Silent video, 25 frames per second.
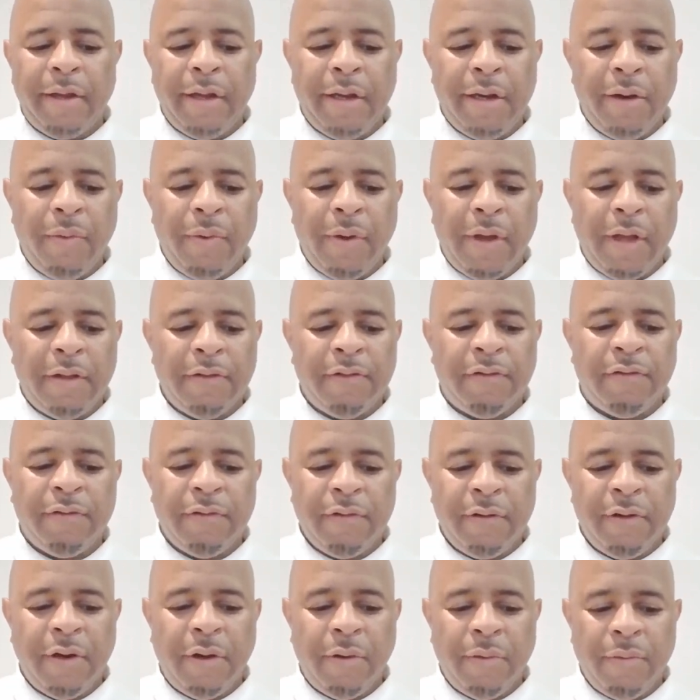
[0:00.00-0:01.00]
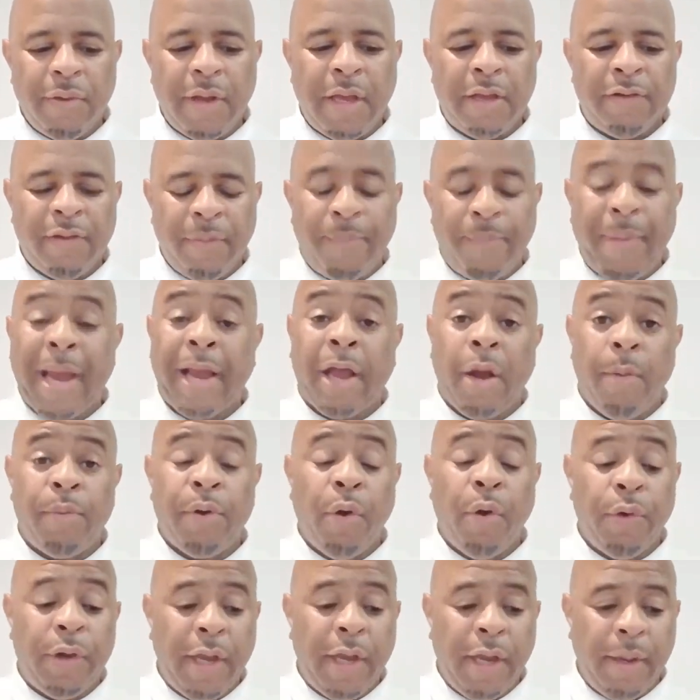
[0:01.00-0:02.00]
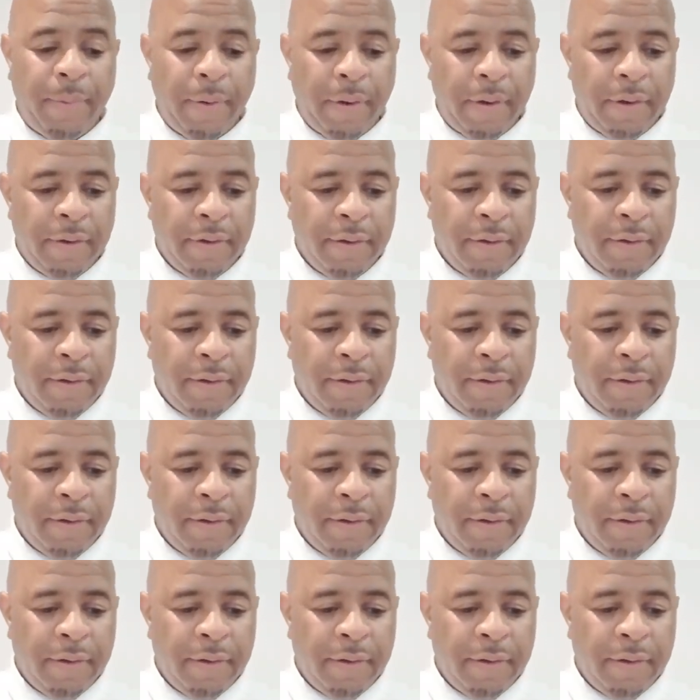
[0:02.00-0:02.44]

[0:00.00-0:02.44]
you know, as, you know, as a backup goalkeeper.